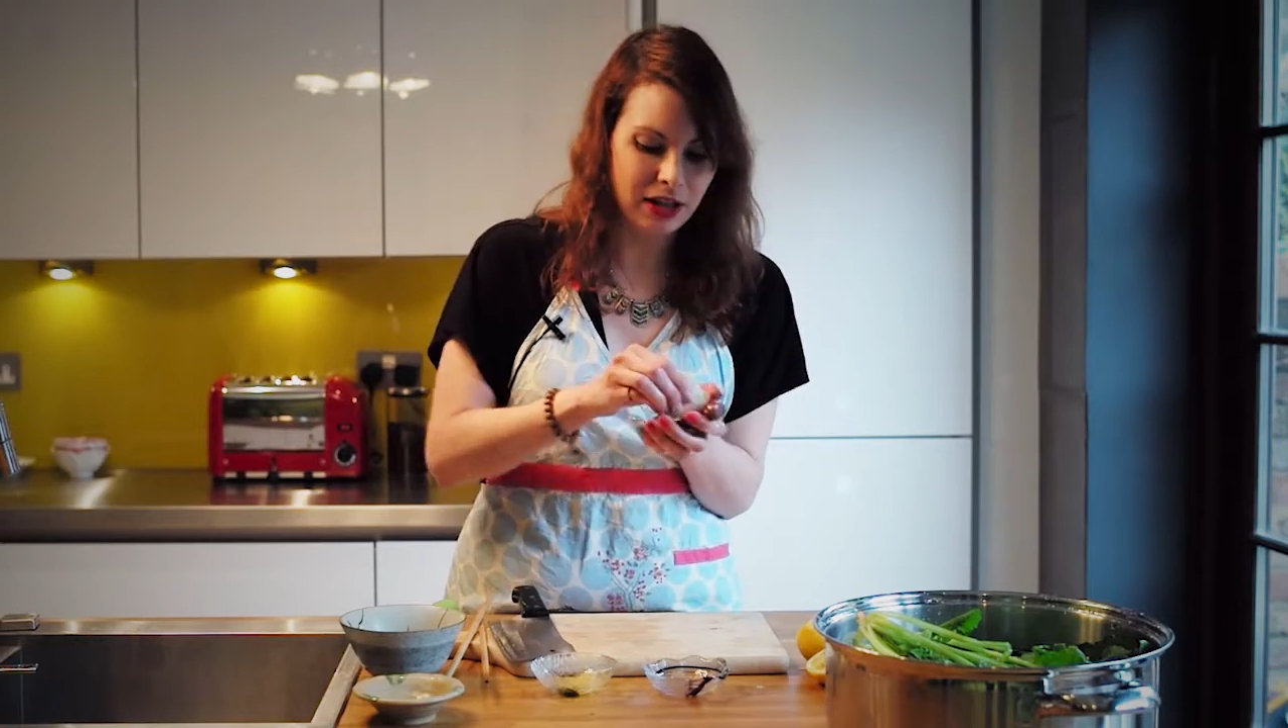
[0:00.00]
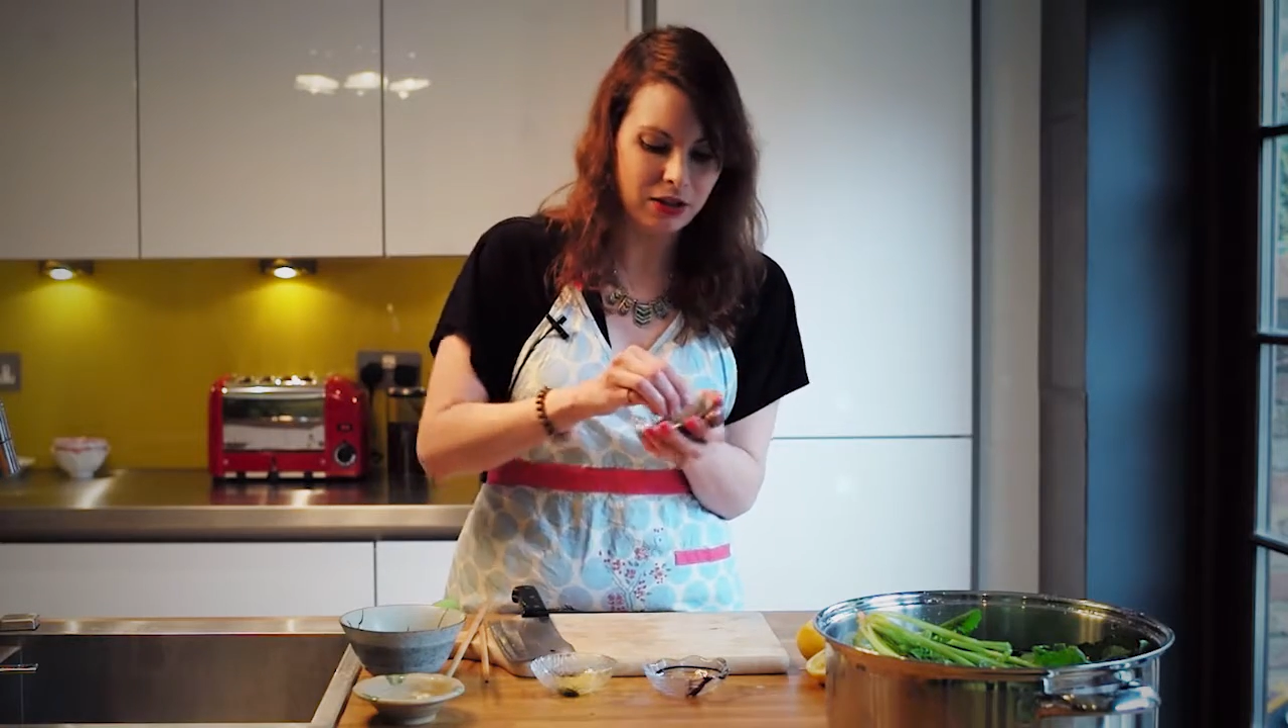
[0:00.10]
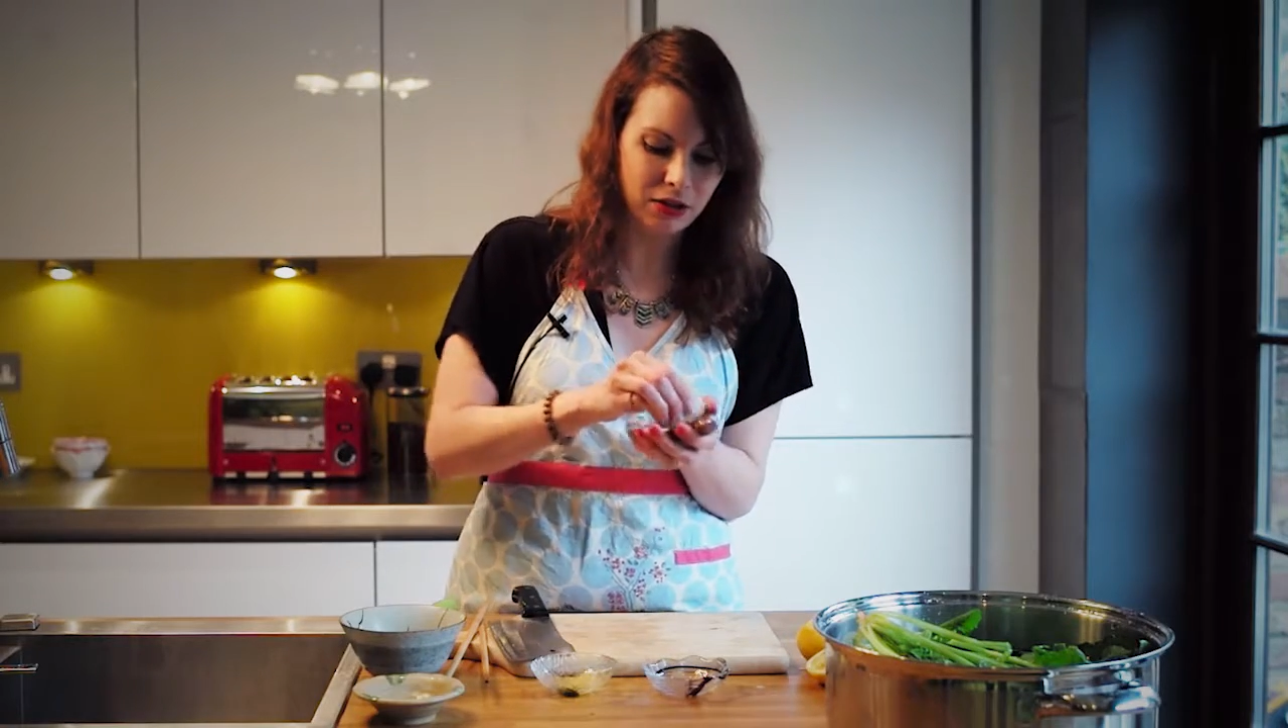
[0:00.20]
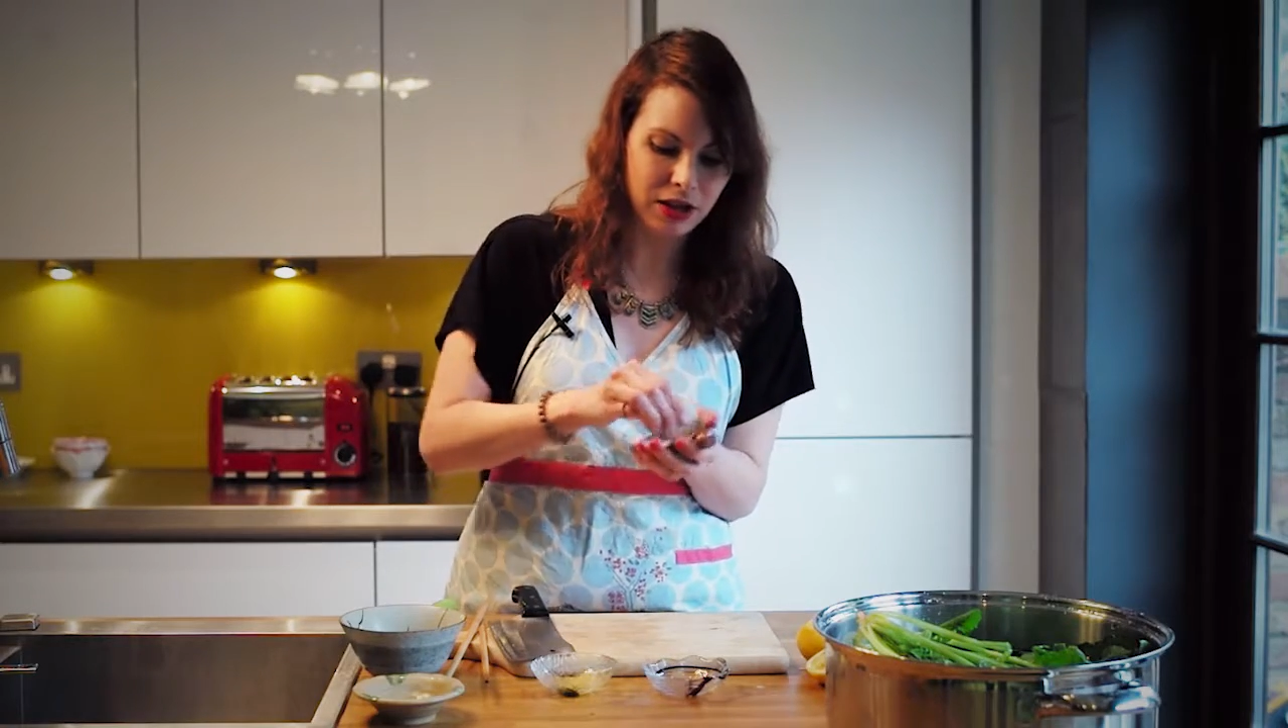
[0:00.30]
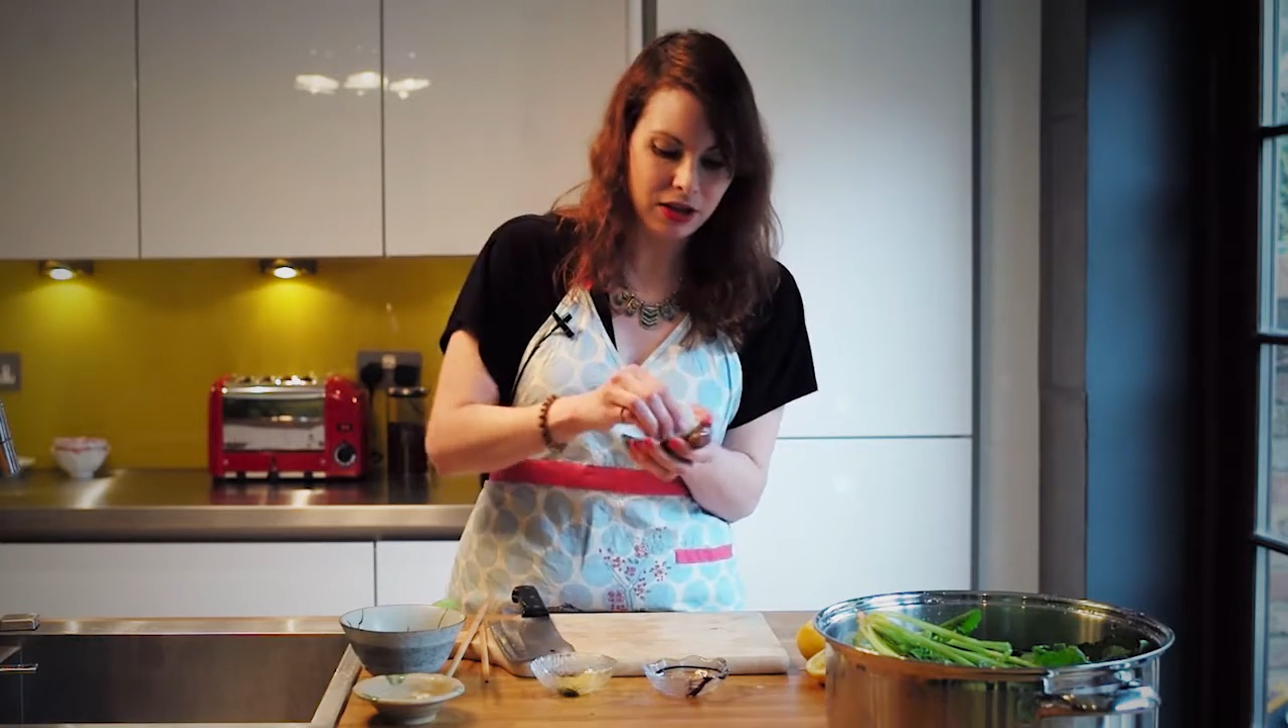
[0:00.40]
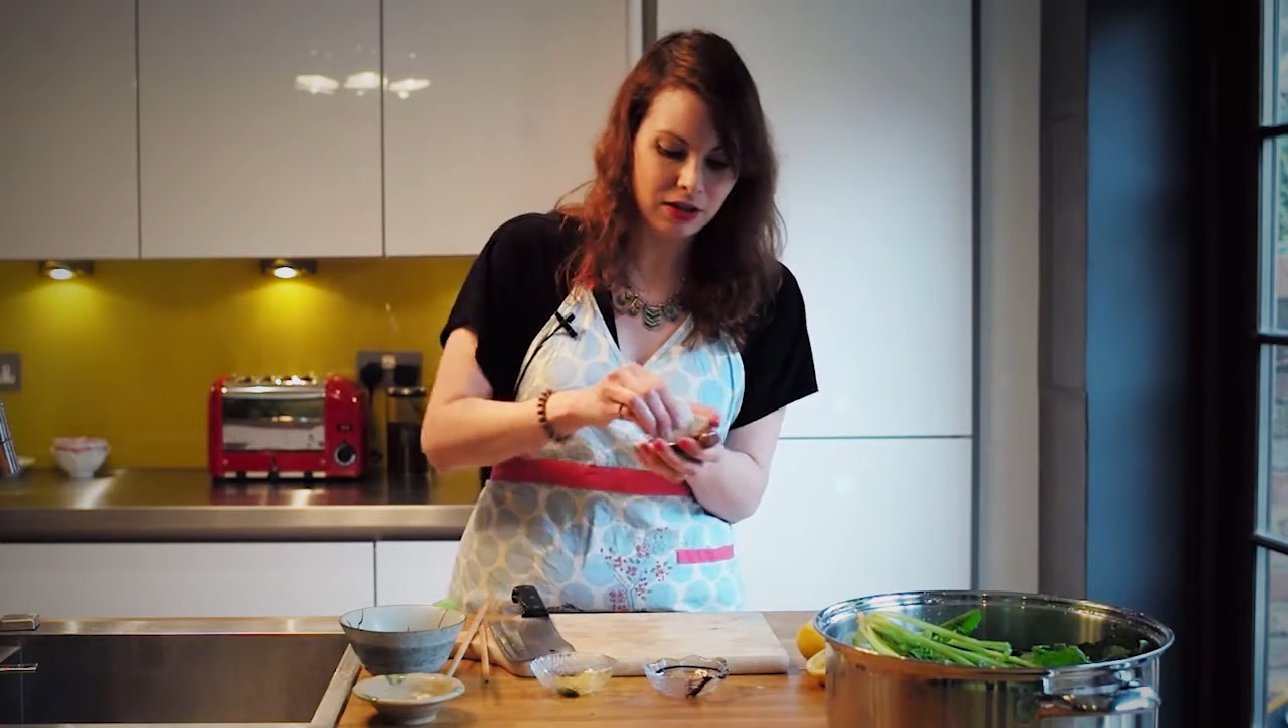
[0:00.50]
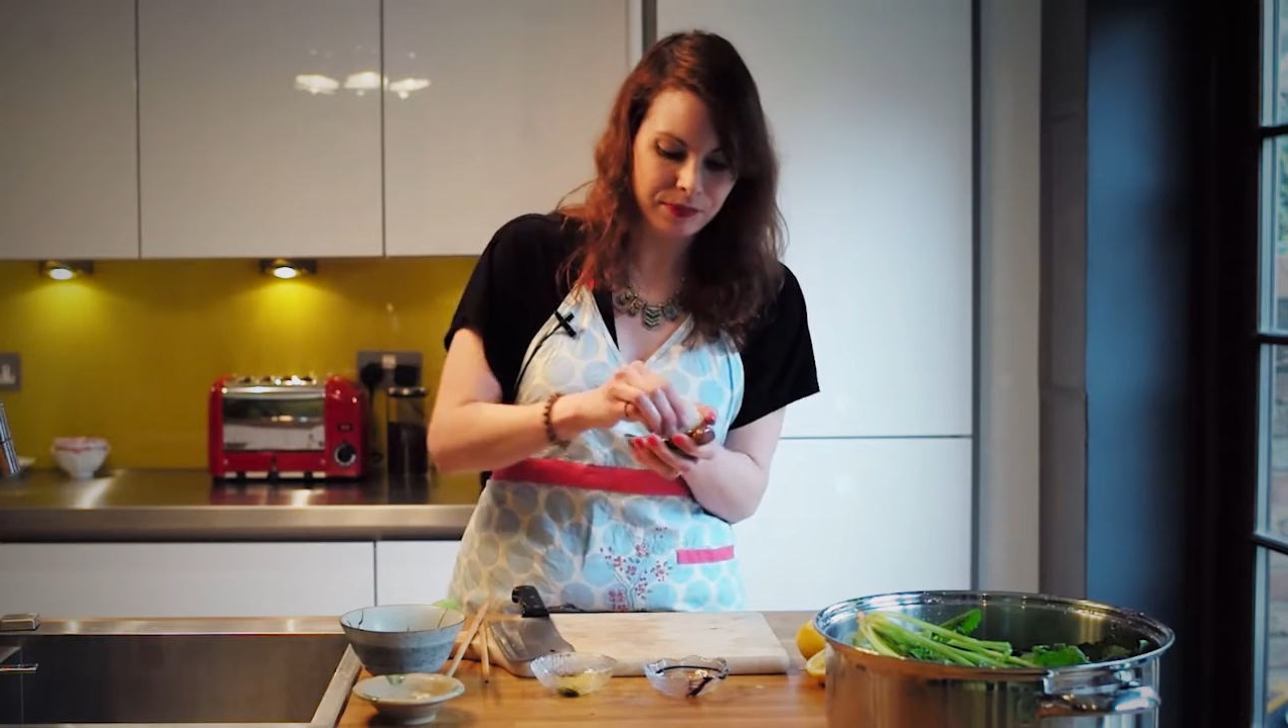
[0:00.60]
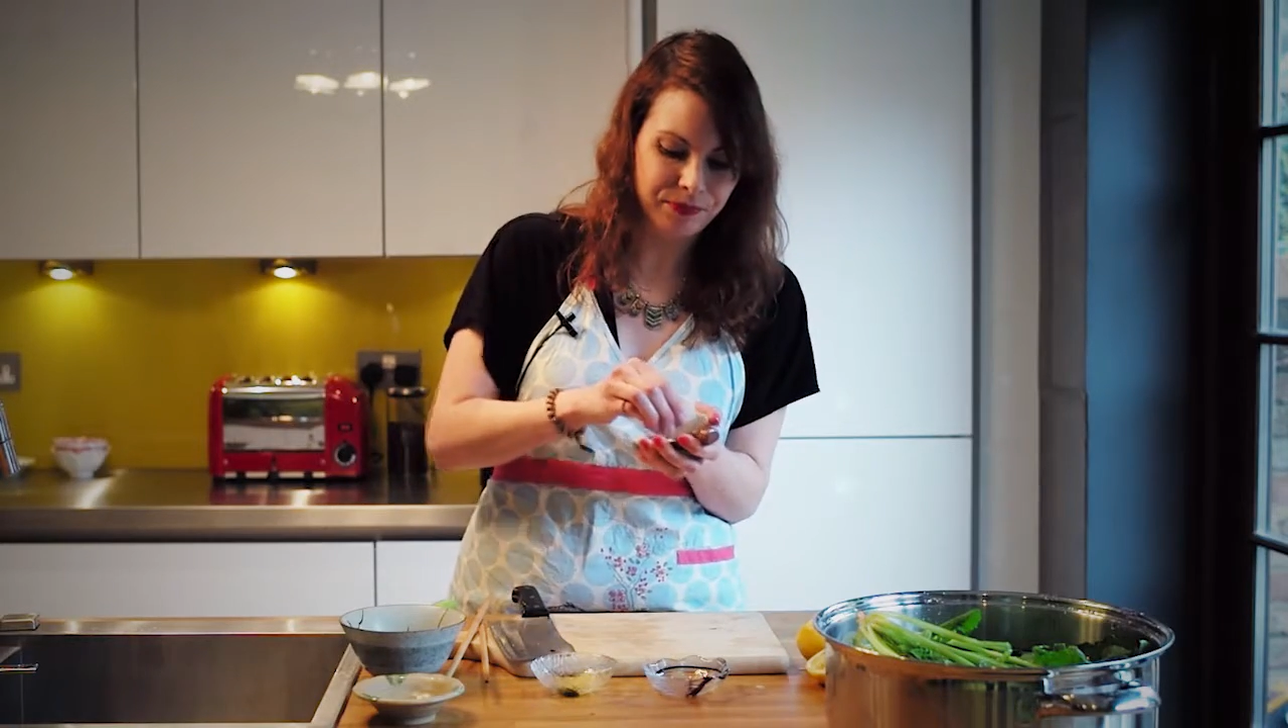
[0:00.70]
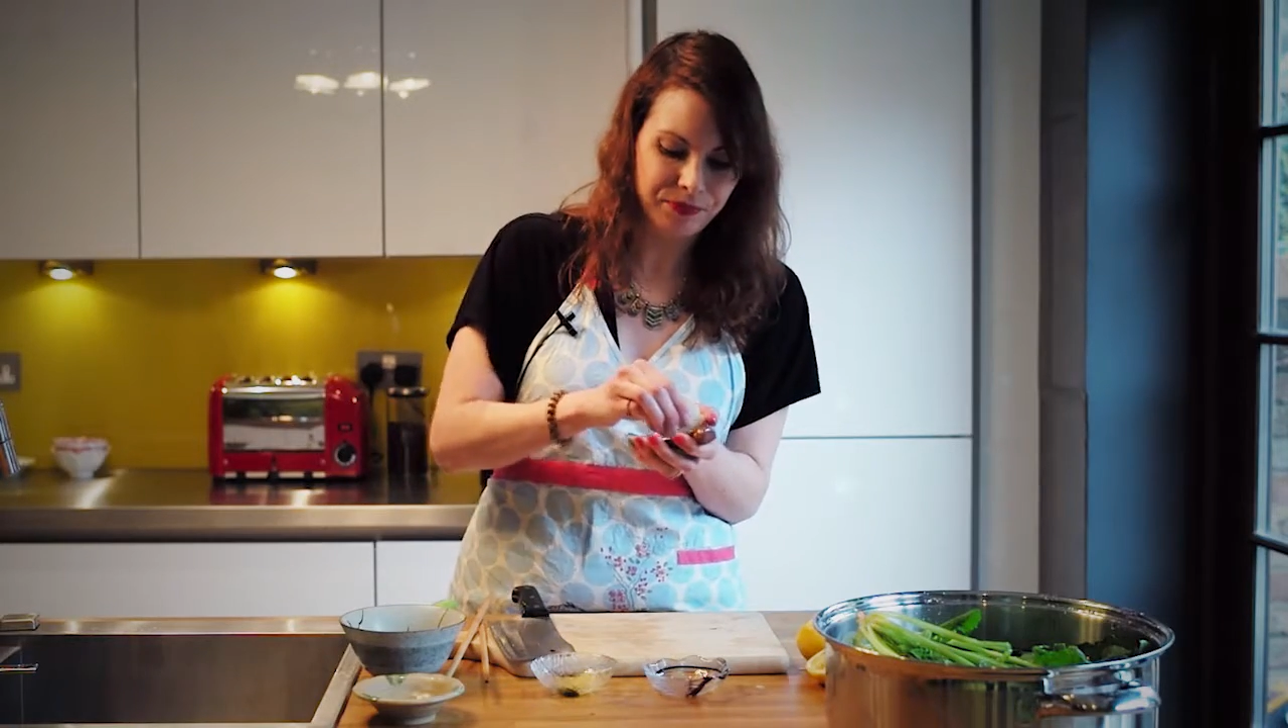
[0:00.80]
style grater.